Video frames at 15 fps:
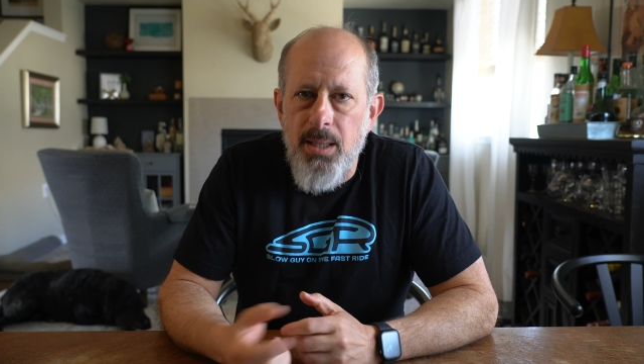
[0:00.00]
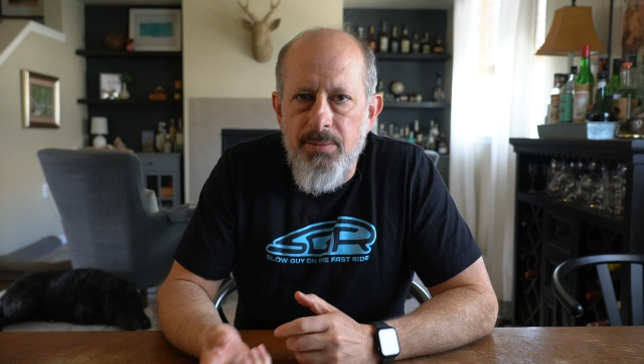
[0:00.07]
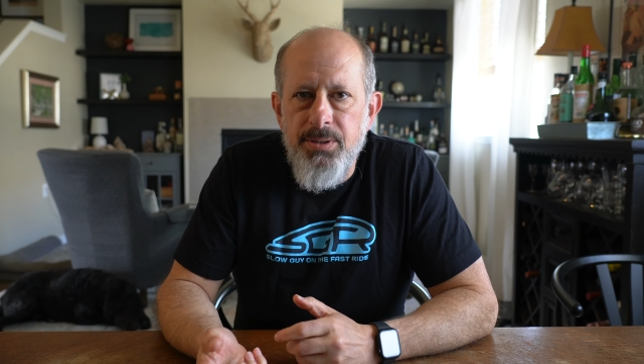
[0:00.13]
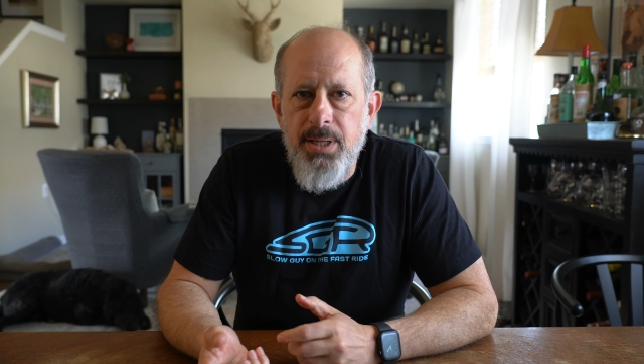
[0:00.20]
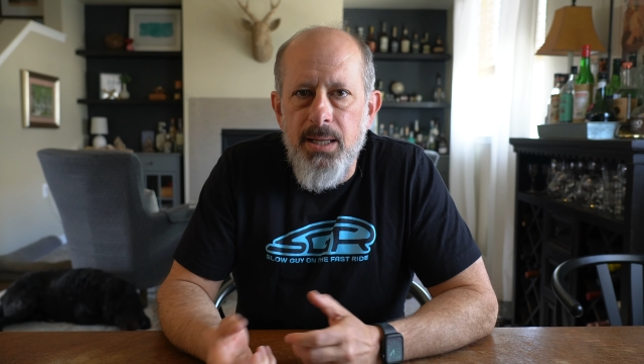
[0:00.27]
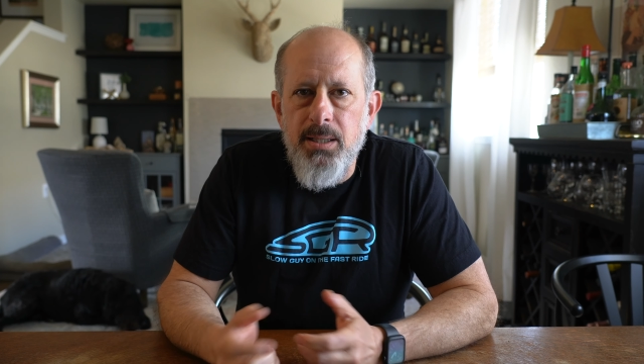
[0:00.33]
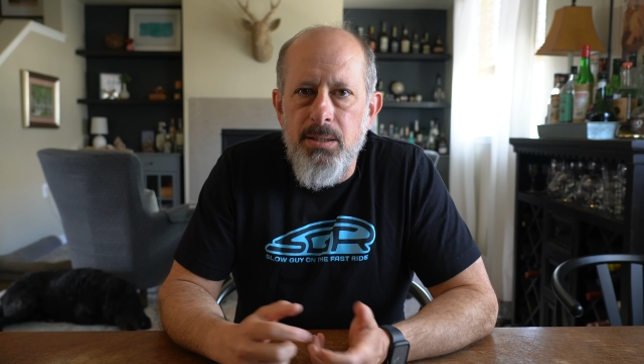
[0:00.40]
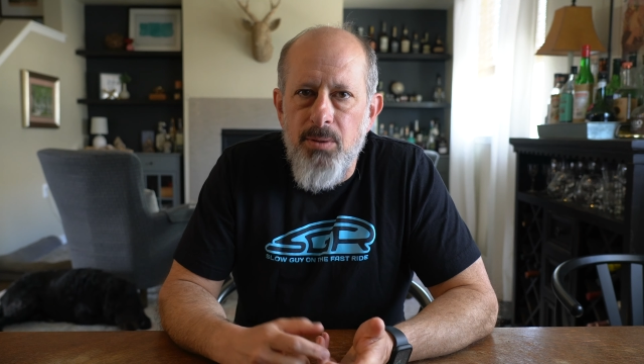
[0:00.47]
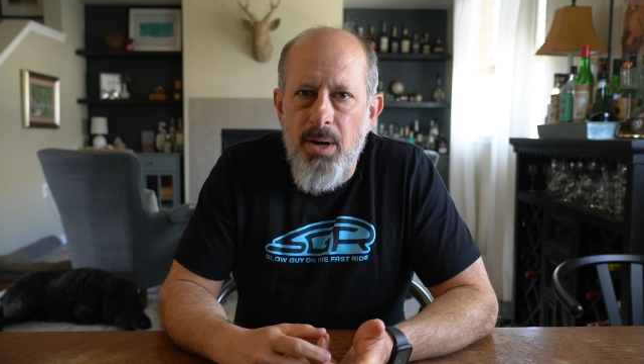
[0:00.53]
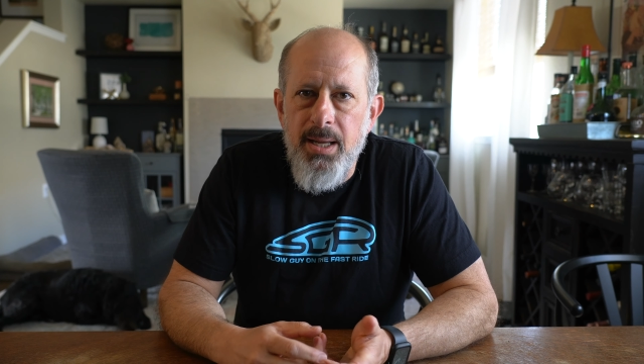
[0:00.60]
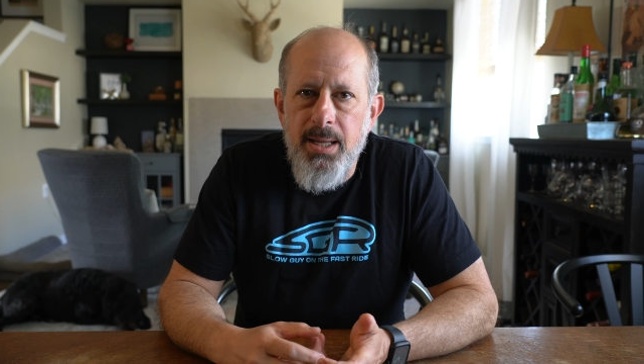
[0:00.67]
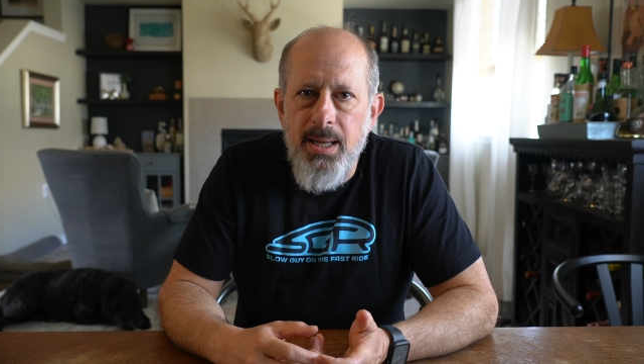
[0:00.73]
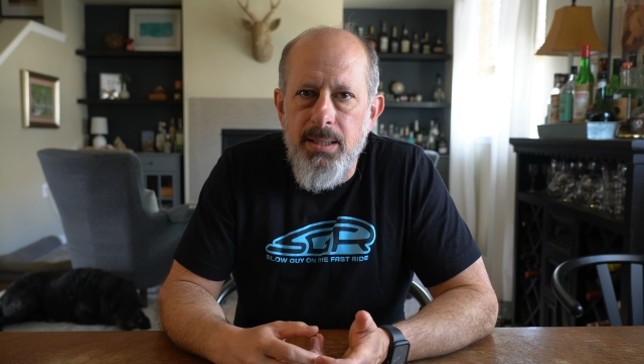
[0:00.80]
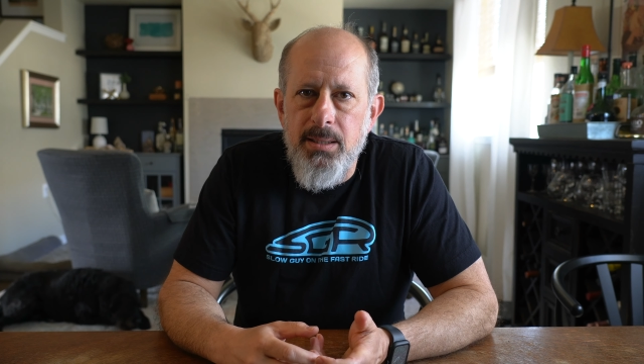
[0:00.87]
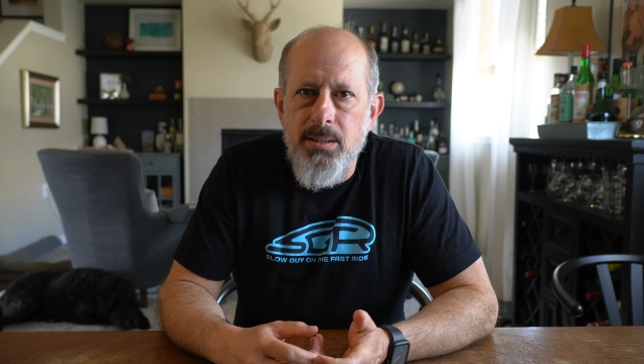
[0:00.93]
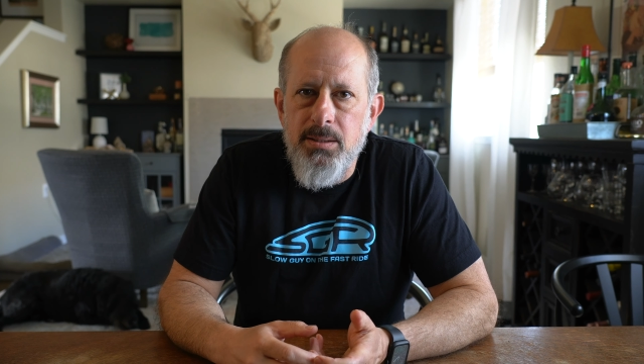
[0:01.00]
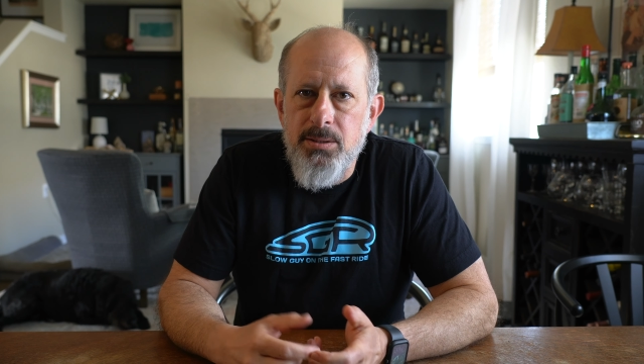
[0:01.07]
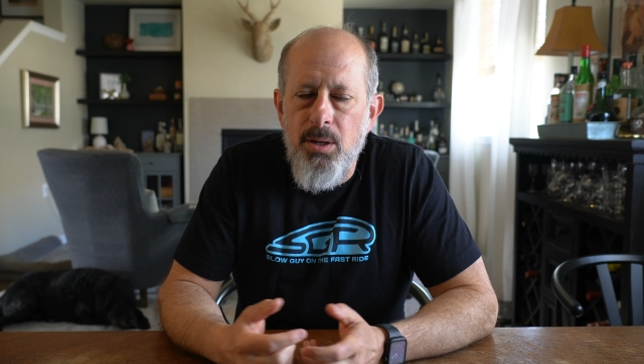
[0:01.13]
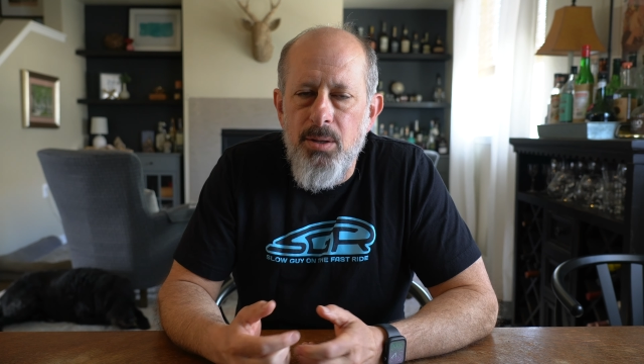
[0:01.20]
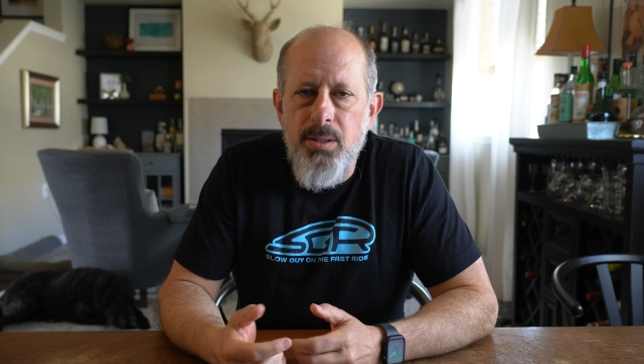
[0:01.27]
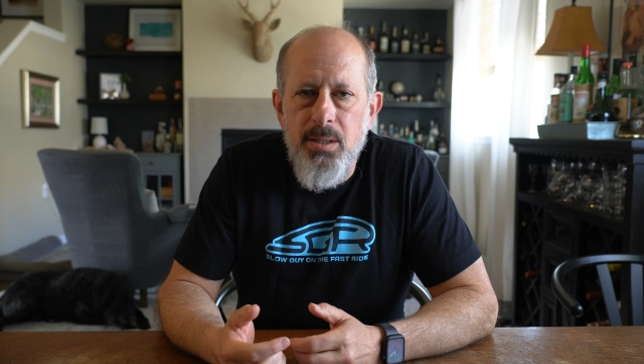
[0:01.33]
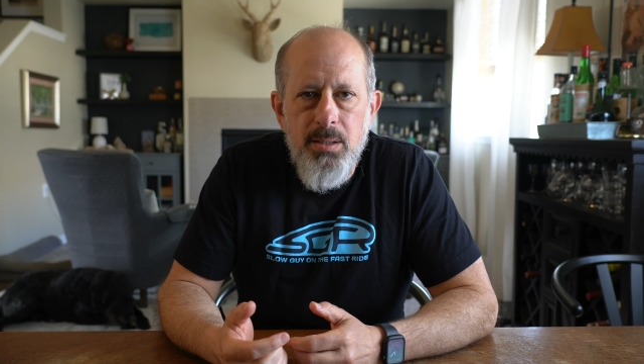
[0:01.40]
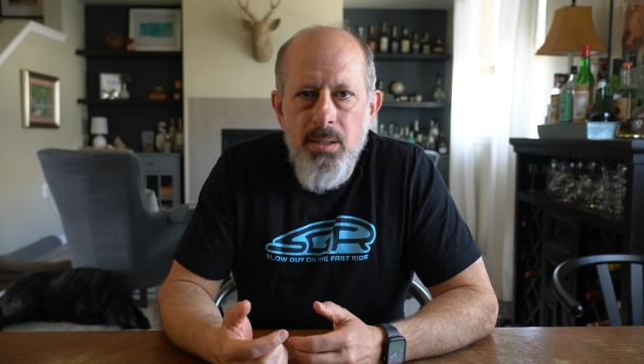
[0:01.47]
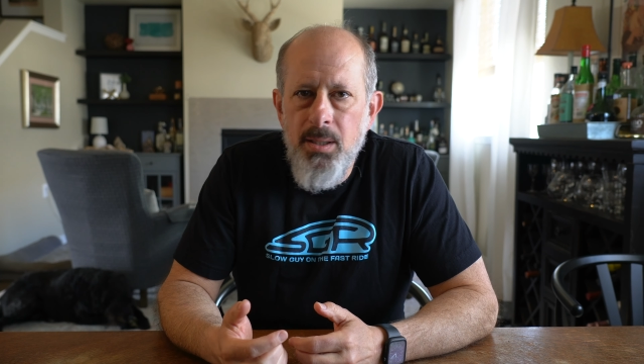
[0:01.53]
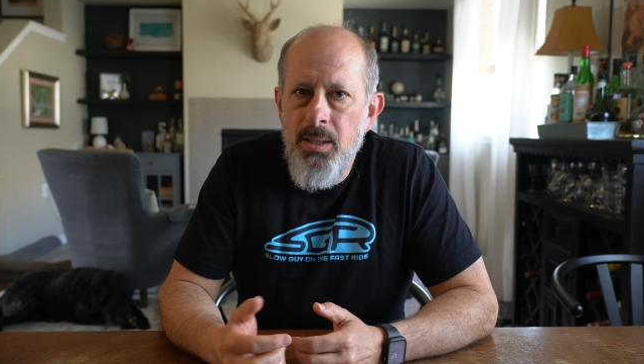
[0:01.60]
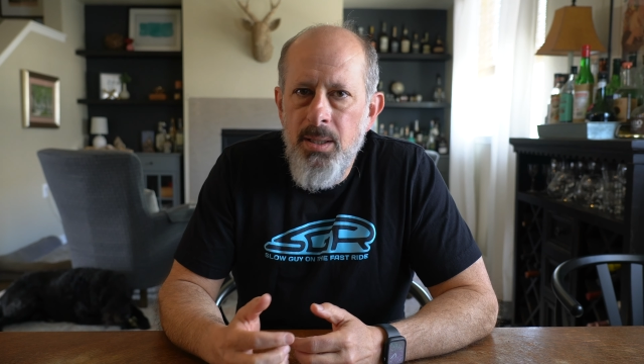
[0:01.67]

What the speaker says: left-handed and right-handed so that,